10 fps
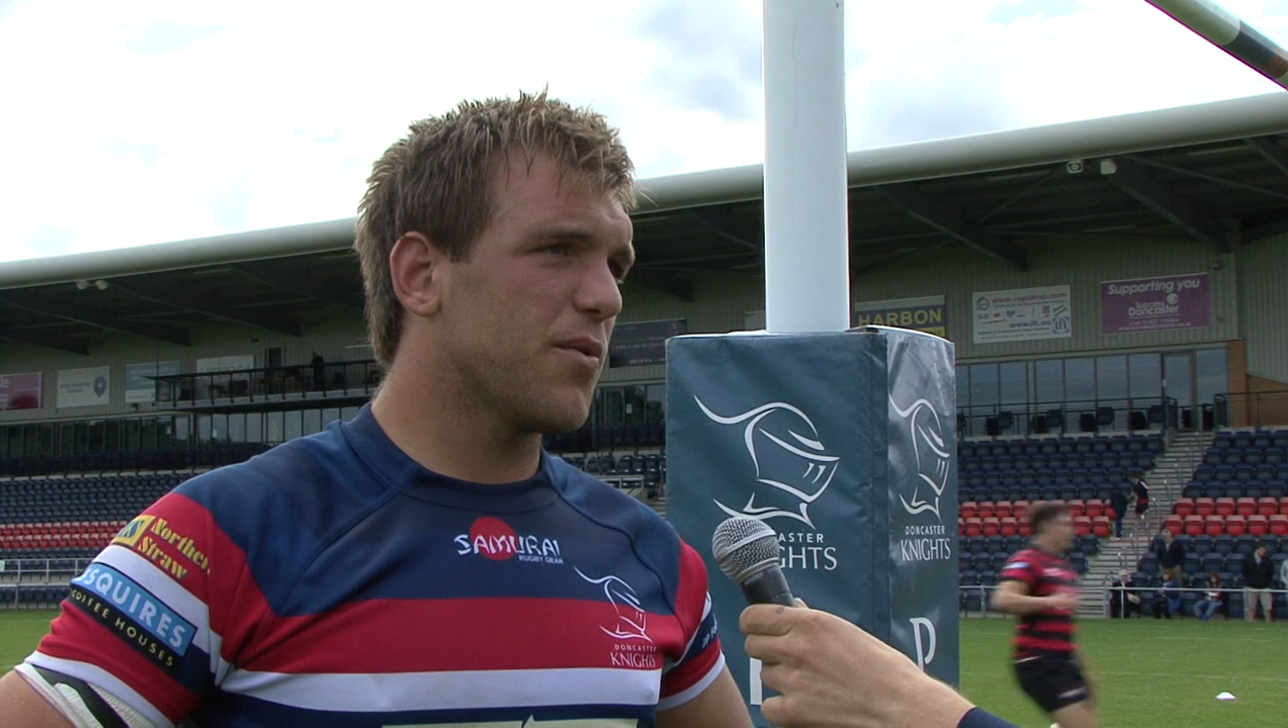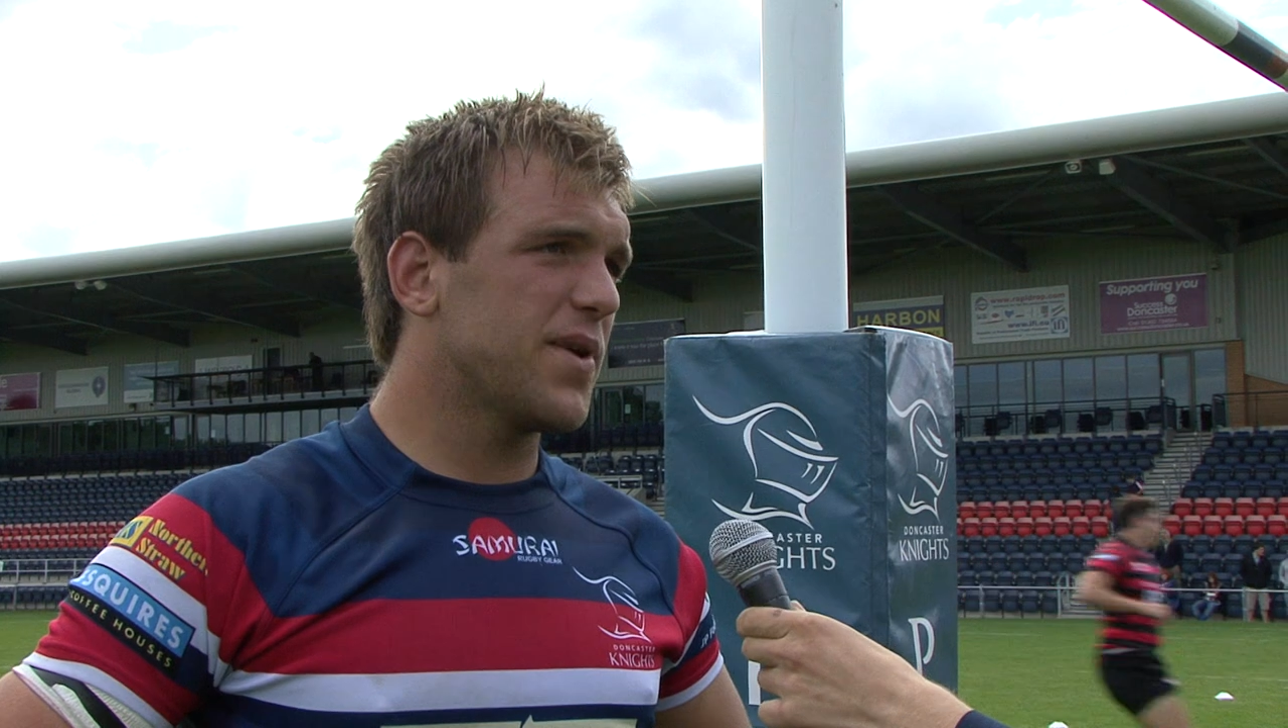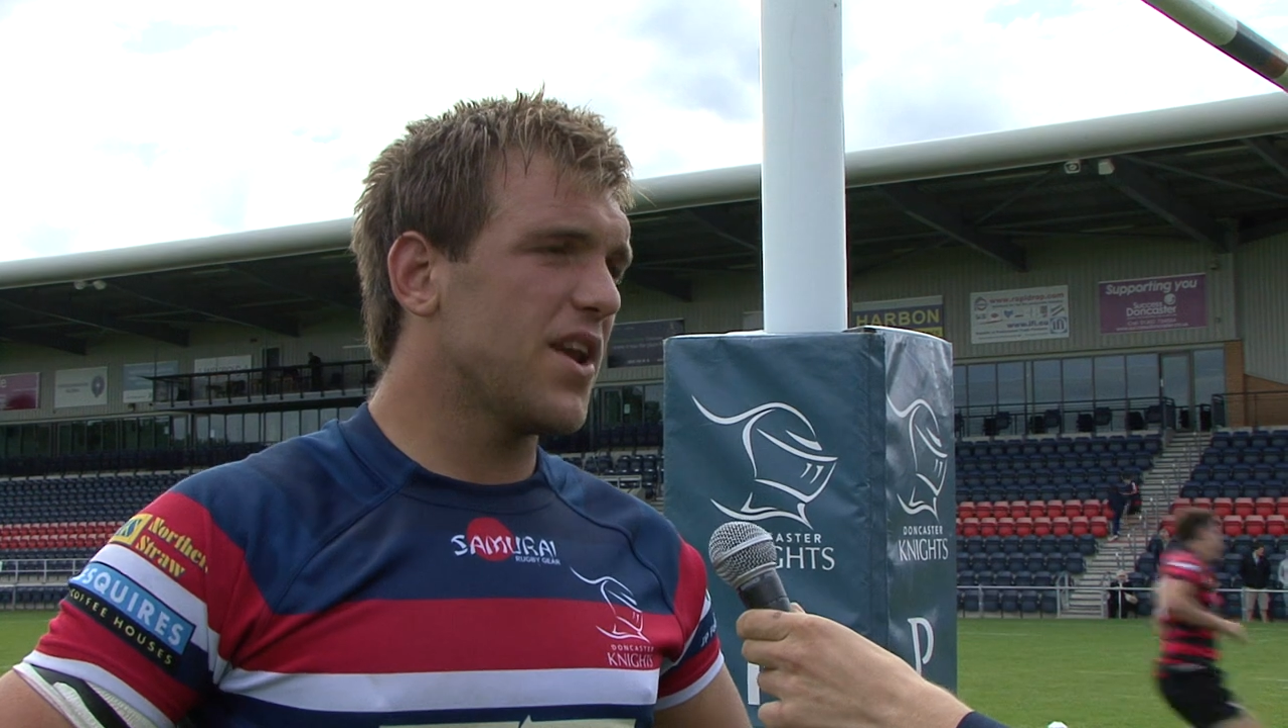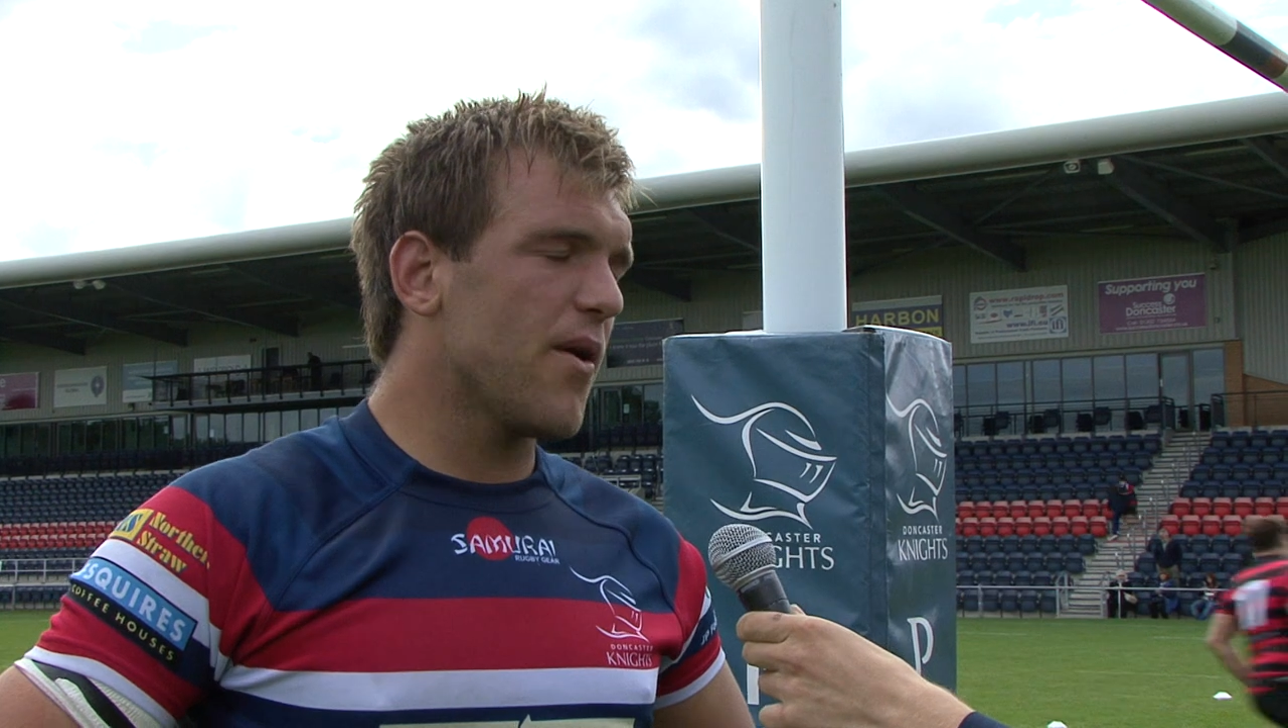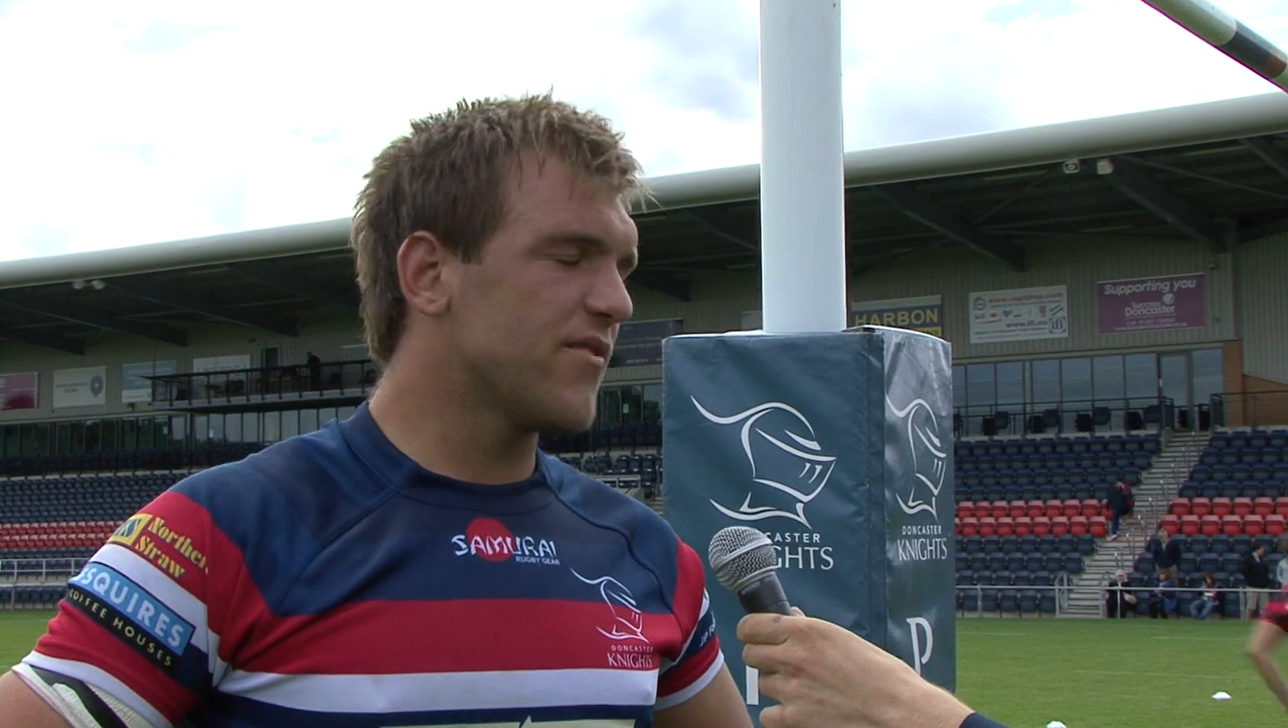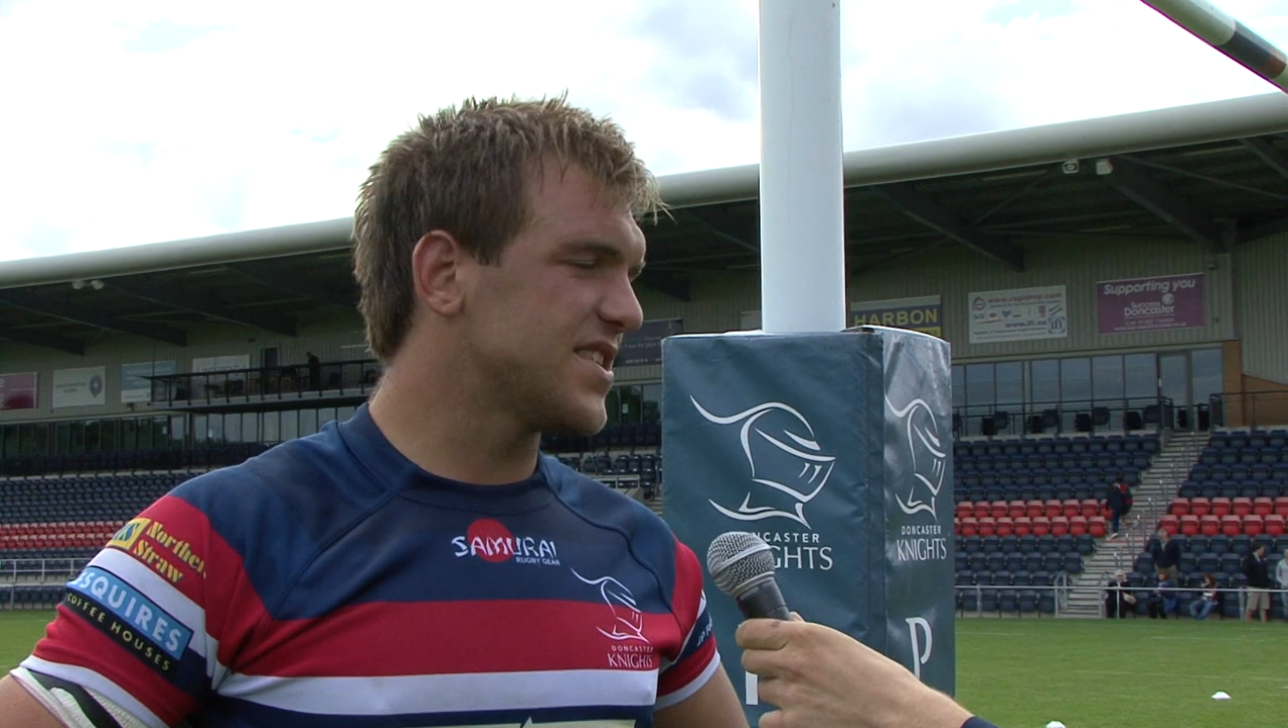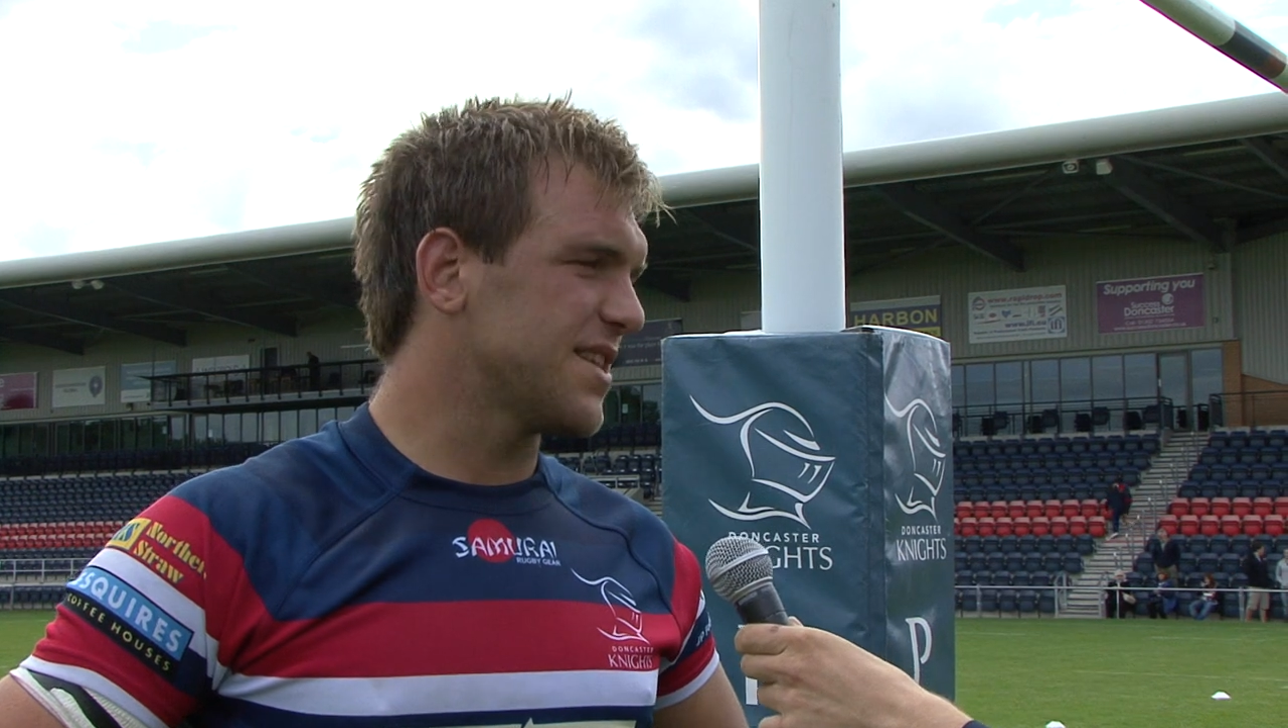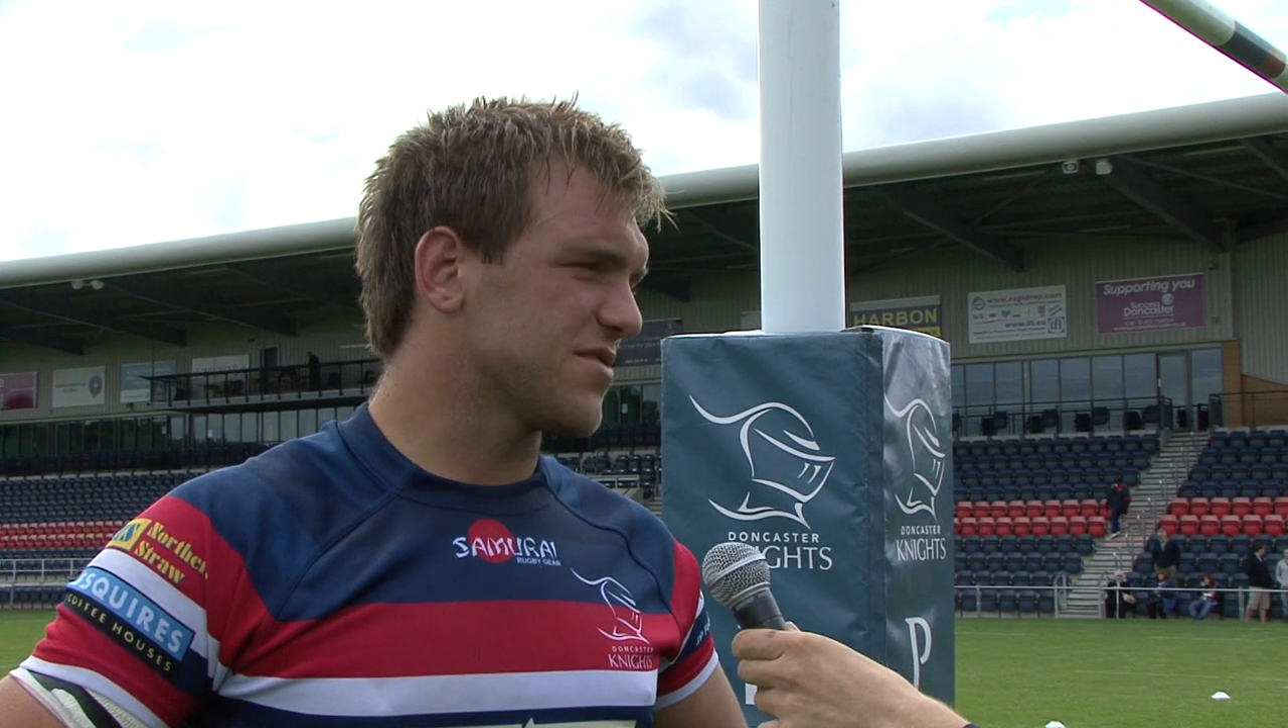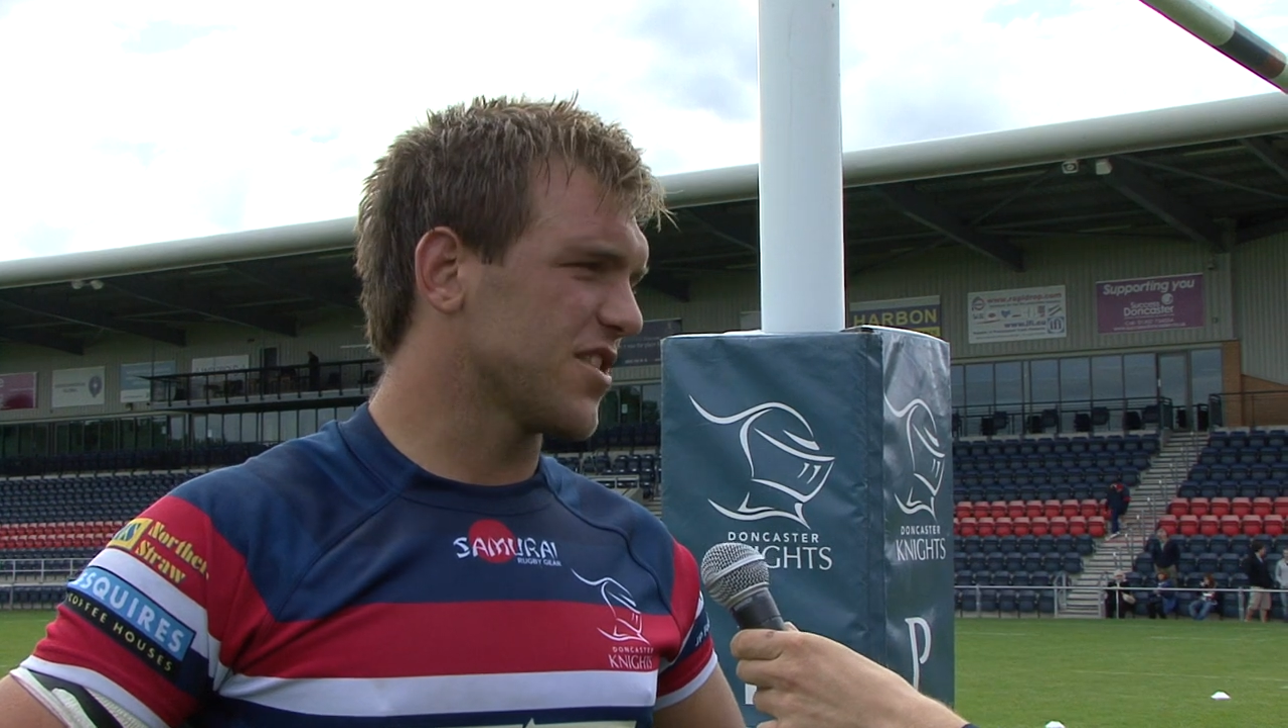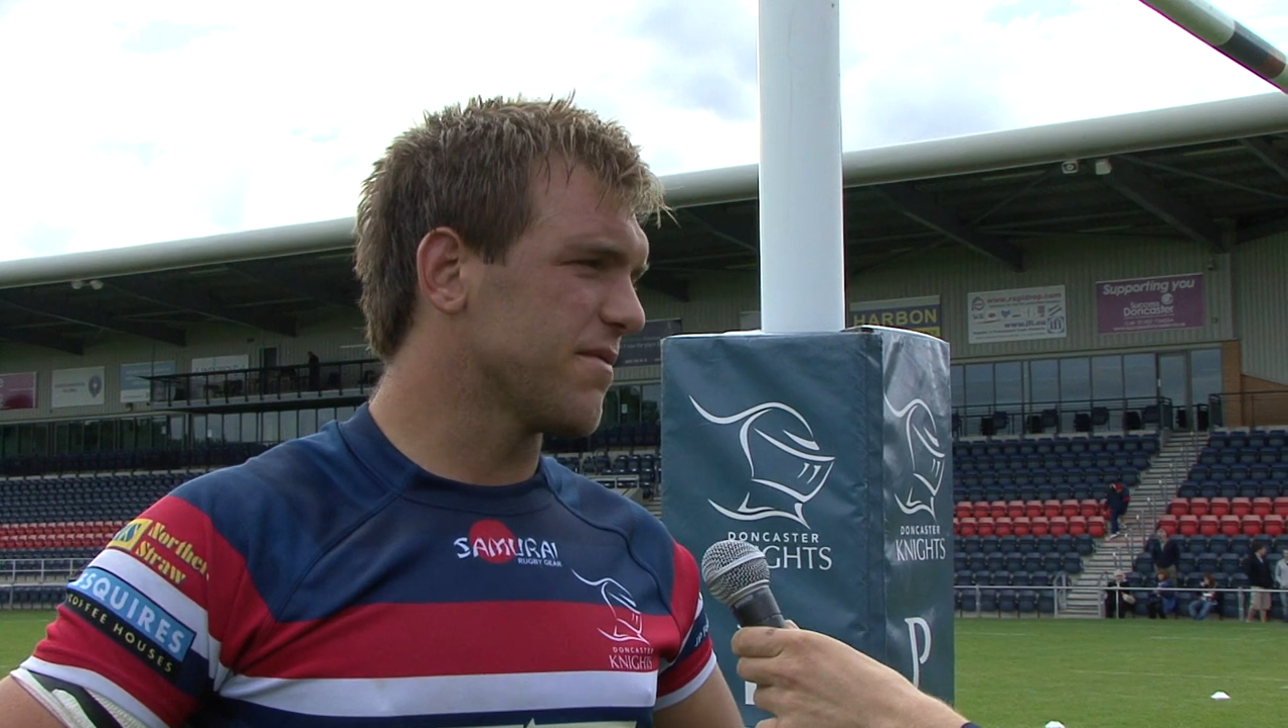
we know every team's going